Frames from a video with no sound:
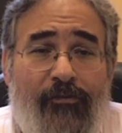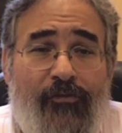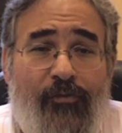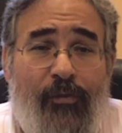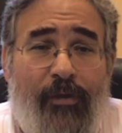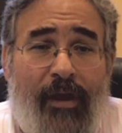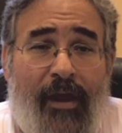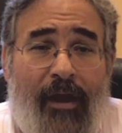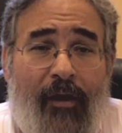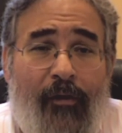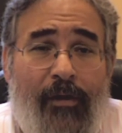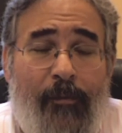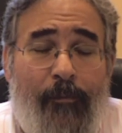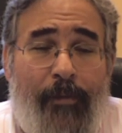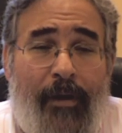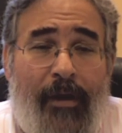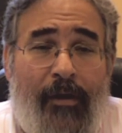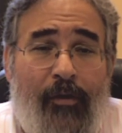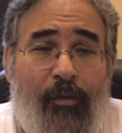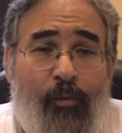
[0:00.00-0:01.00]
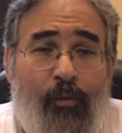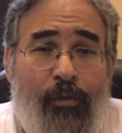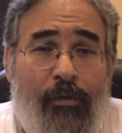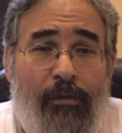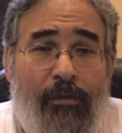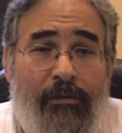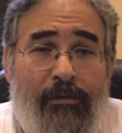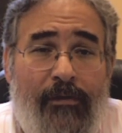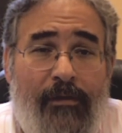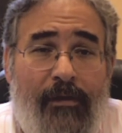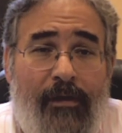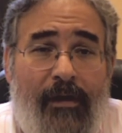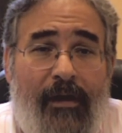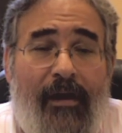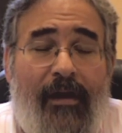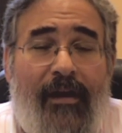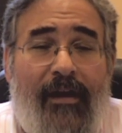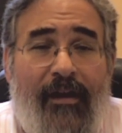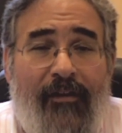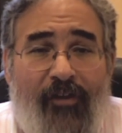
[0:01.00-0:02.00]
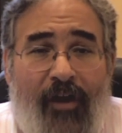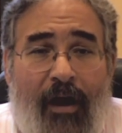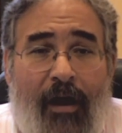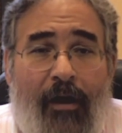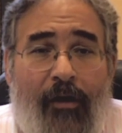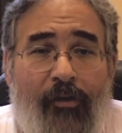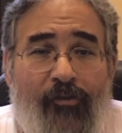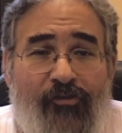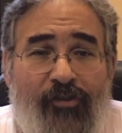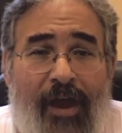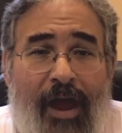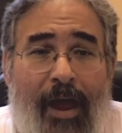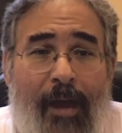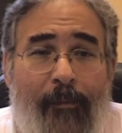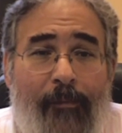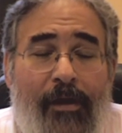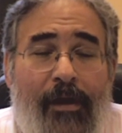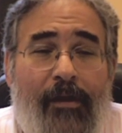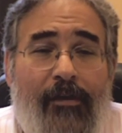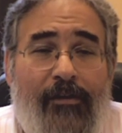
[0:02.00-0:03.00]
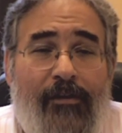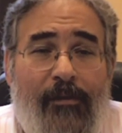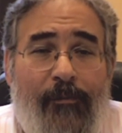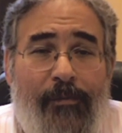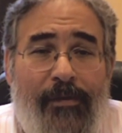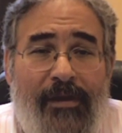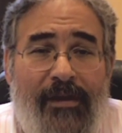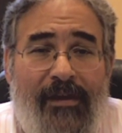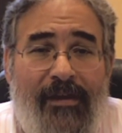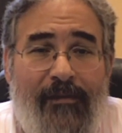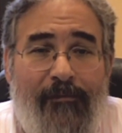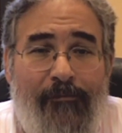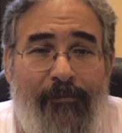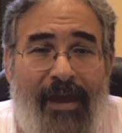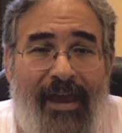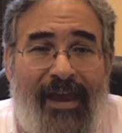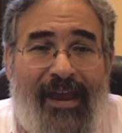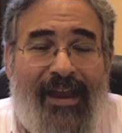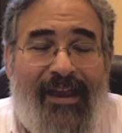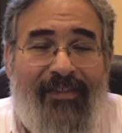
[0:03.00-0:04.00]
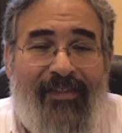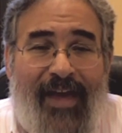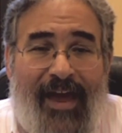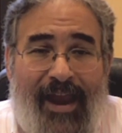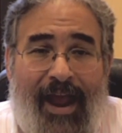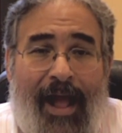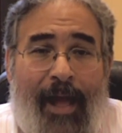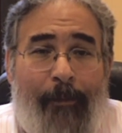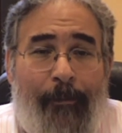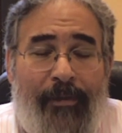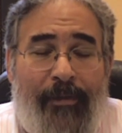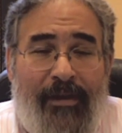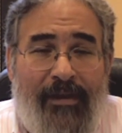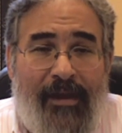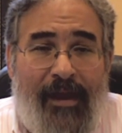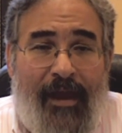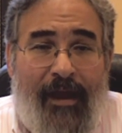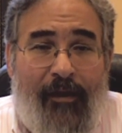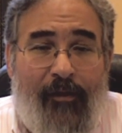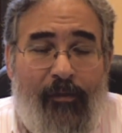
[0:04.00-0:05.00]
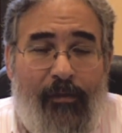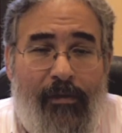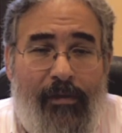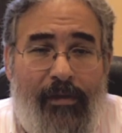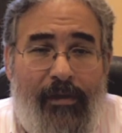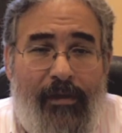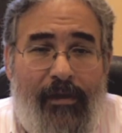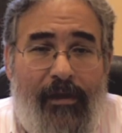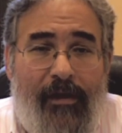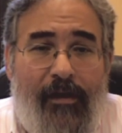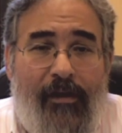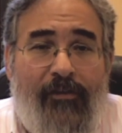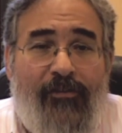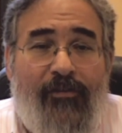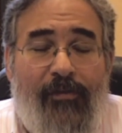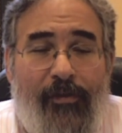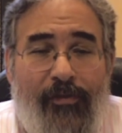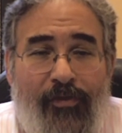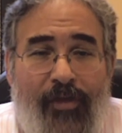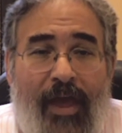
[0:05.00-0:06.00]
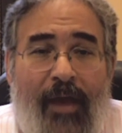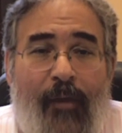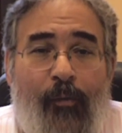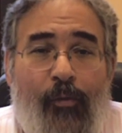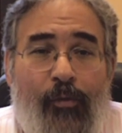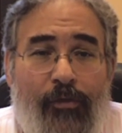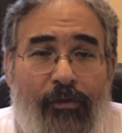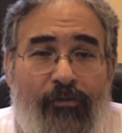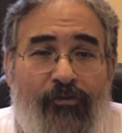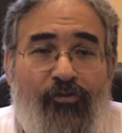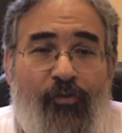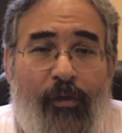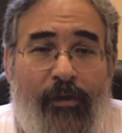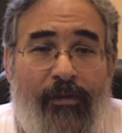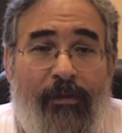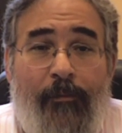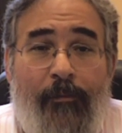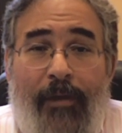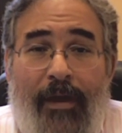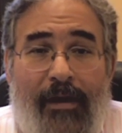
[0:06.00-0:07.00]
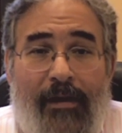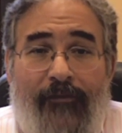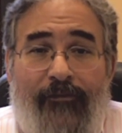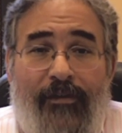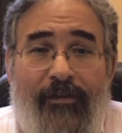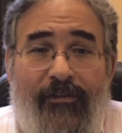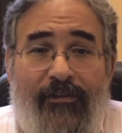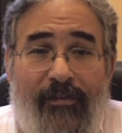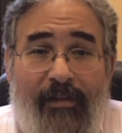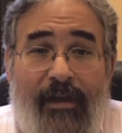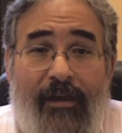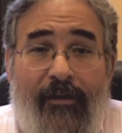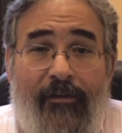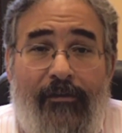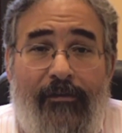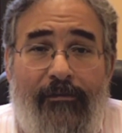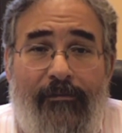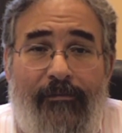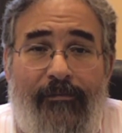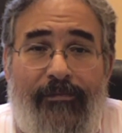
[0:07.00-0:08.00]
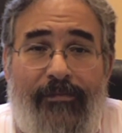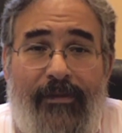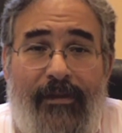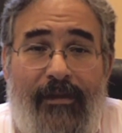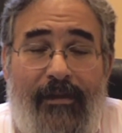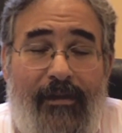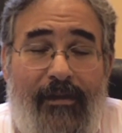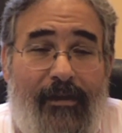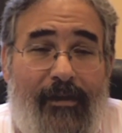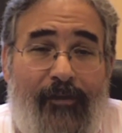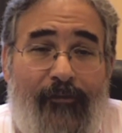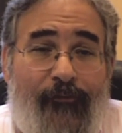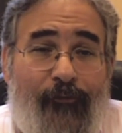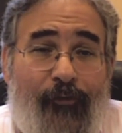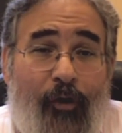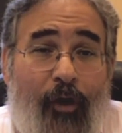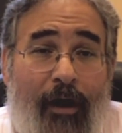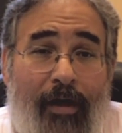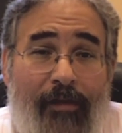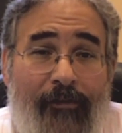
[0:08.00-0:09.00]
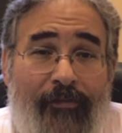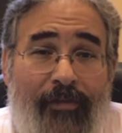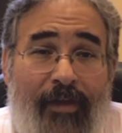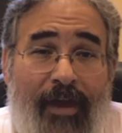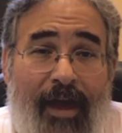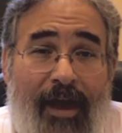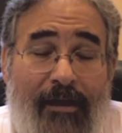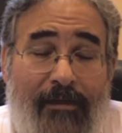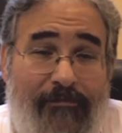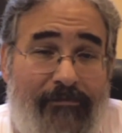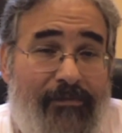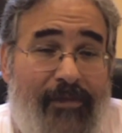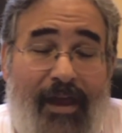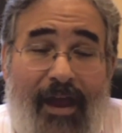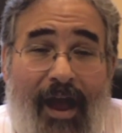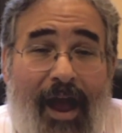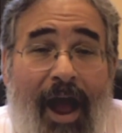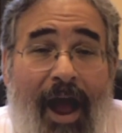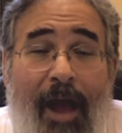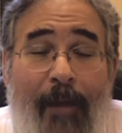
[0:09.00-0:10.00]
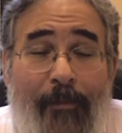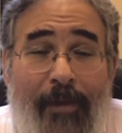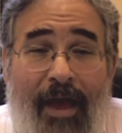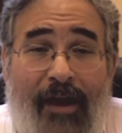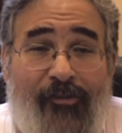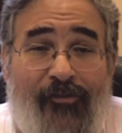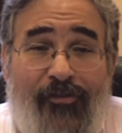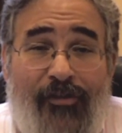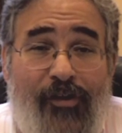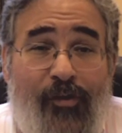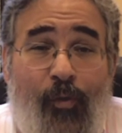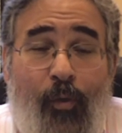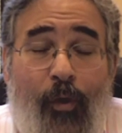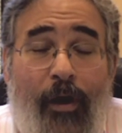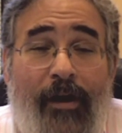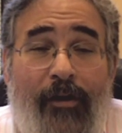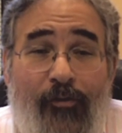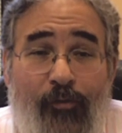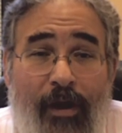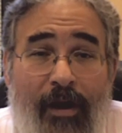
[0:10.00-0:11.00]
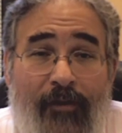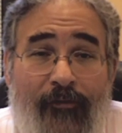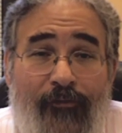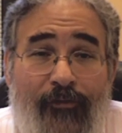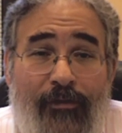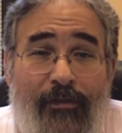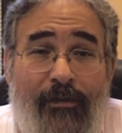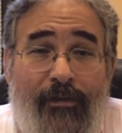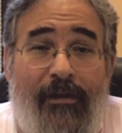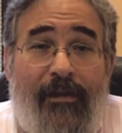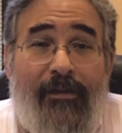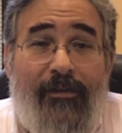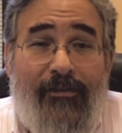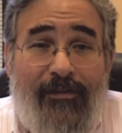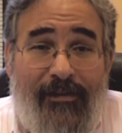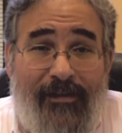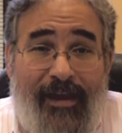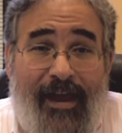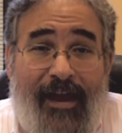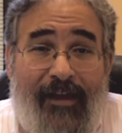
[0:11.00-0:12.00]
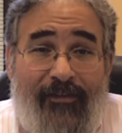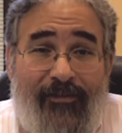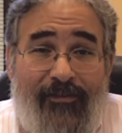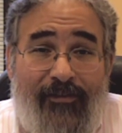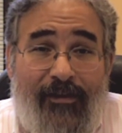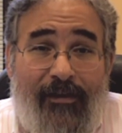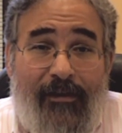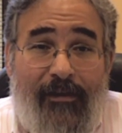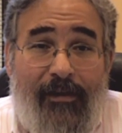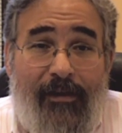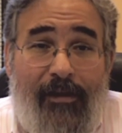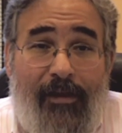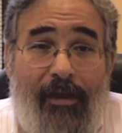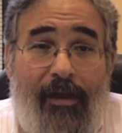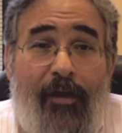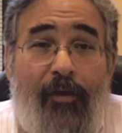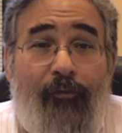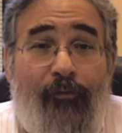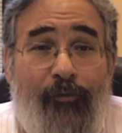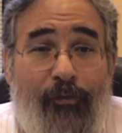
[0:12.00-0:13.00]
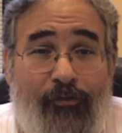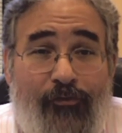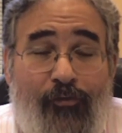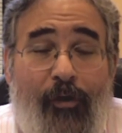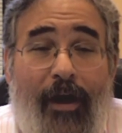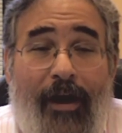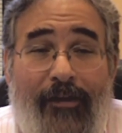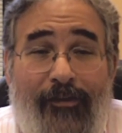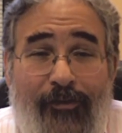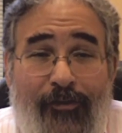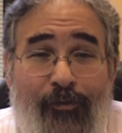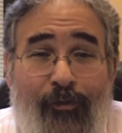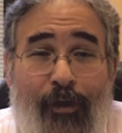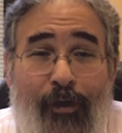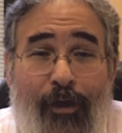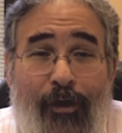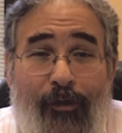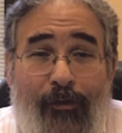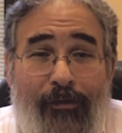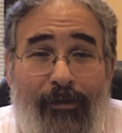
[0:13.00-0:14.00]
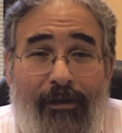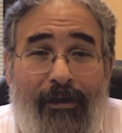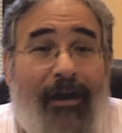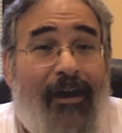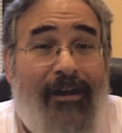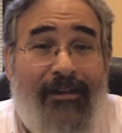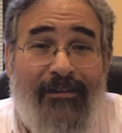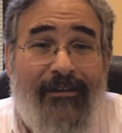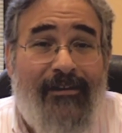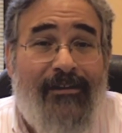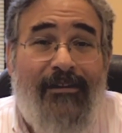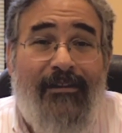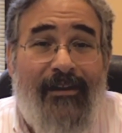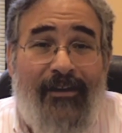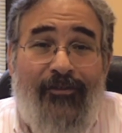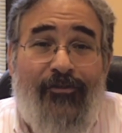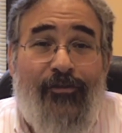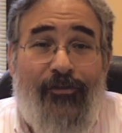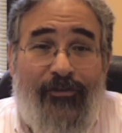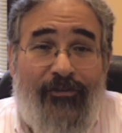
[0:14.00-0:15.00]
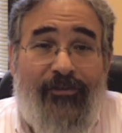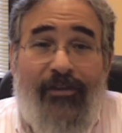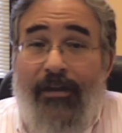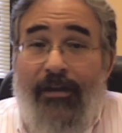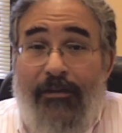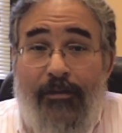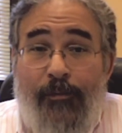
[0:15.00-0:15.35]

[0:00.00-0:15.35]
to inherit a better world, it's our job to begin making that happen now so that they will enjoy the benefits later. For all of that, I'm actually quite grateful to NASA for trying to grow a little interstellar